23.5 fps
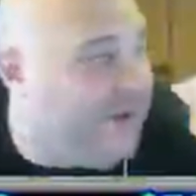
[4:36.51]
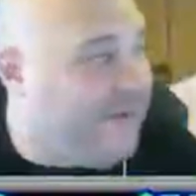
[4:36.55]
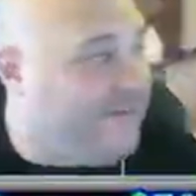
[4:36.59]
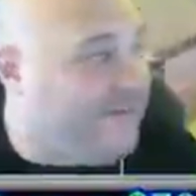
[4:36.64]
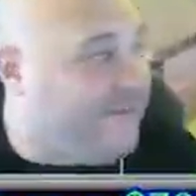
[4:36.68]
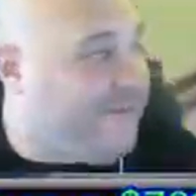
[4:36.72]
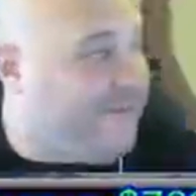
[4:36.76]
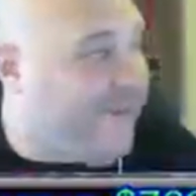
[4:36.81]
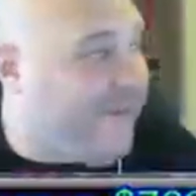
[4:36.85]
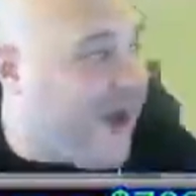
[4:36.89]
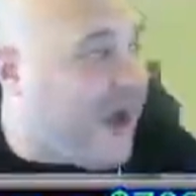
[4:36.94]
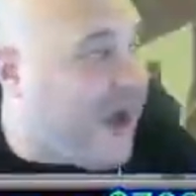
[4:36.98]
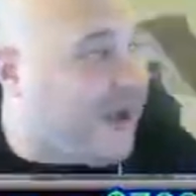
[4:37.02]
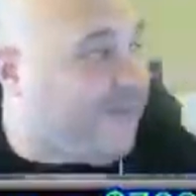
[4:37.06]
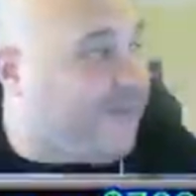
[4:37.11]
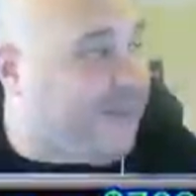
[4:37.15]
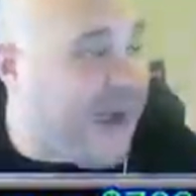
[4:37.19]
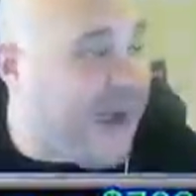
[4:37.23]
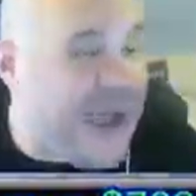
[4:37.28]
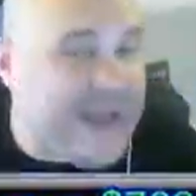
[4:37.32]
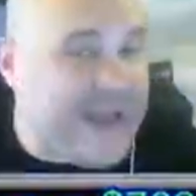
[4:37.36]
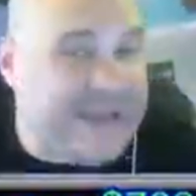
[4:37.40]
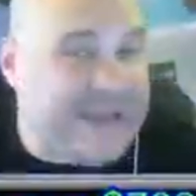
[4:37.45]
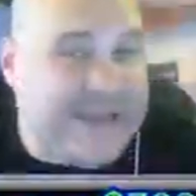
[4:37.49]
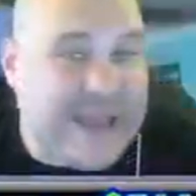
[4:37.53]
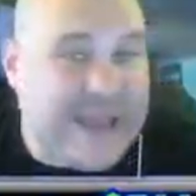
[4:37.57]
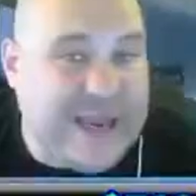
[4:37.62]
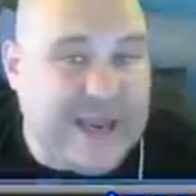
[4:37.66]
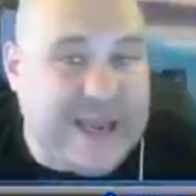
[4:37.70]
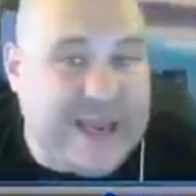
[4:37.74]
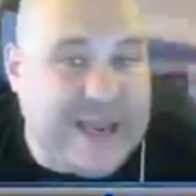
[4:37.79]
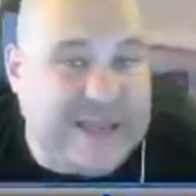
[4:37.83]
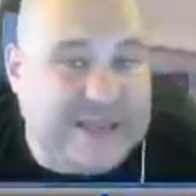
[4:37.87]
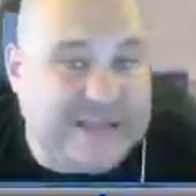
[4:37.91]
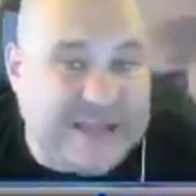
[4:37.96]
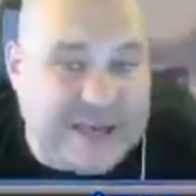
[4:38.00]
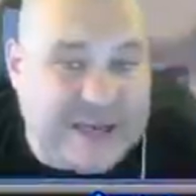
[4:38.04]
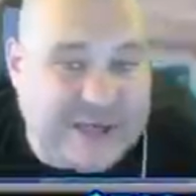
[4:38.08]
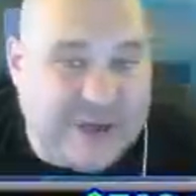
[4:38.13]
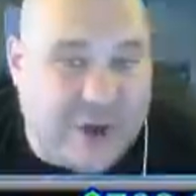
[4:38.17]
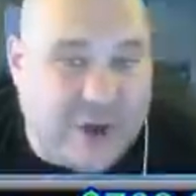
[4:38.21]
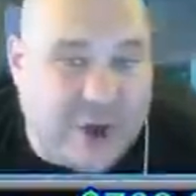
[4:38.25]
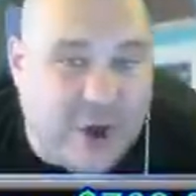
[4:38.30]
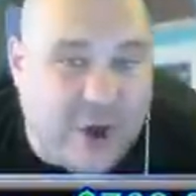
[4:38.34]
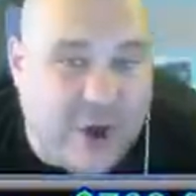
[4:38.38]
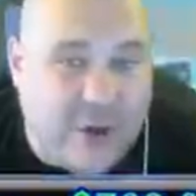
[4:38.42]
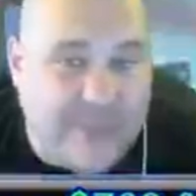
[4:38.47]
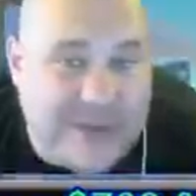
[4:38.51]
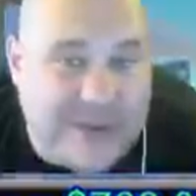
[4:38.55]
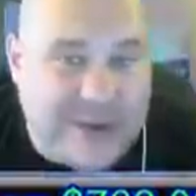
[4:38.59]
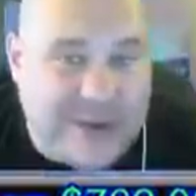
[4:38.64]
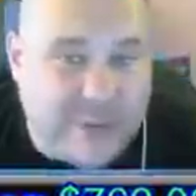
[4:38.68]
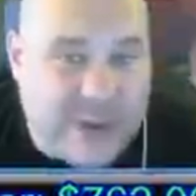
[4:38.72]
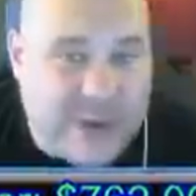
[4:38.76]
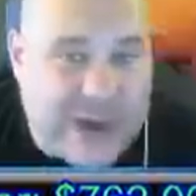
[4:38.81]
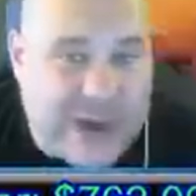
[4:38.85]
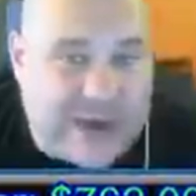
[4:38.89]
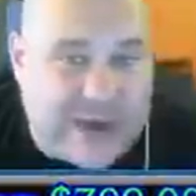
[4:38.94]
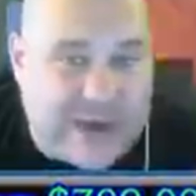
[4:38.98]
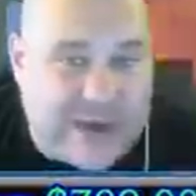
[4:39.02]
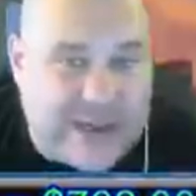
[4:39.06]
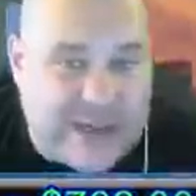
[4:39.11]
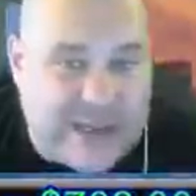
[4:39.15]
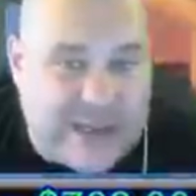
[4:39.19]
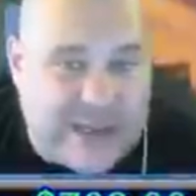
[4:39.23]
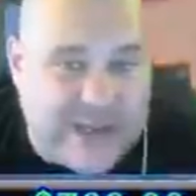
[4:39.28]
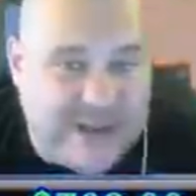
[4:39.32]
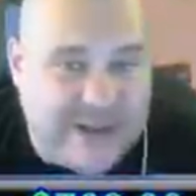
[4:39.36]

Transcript: Fuck my titties and call me Randy.